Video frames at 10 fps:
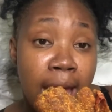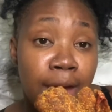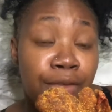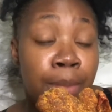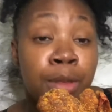
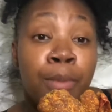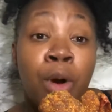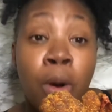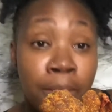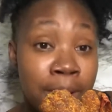From the
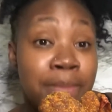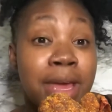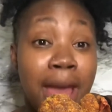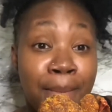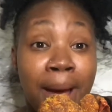moment
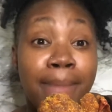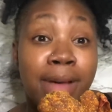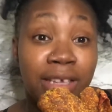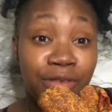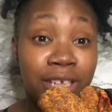me and my
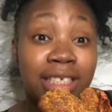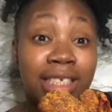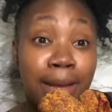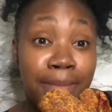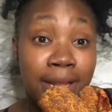best friend
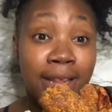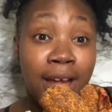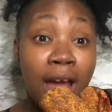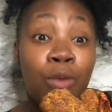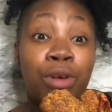step in there
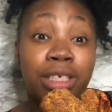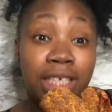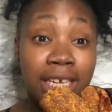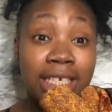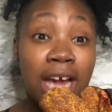and we're
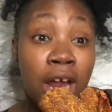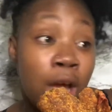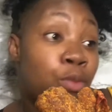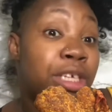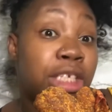sitting down
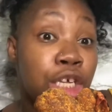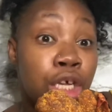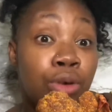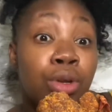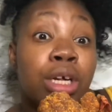and we see
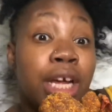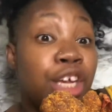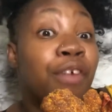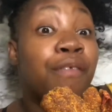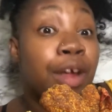you look like
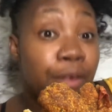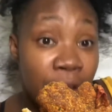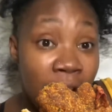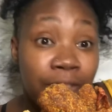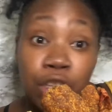you're veering
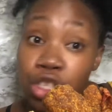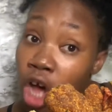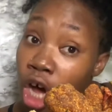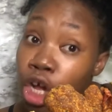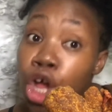off to
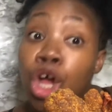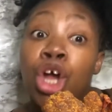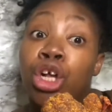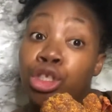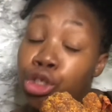talk
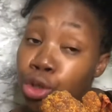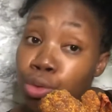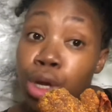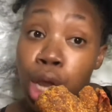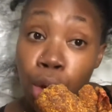too
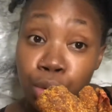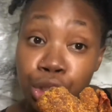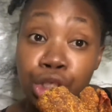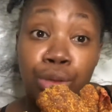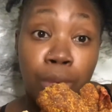close
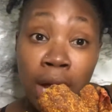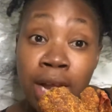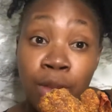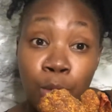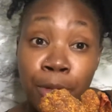to
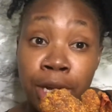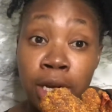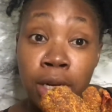another woman,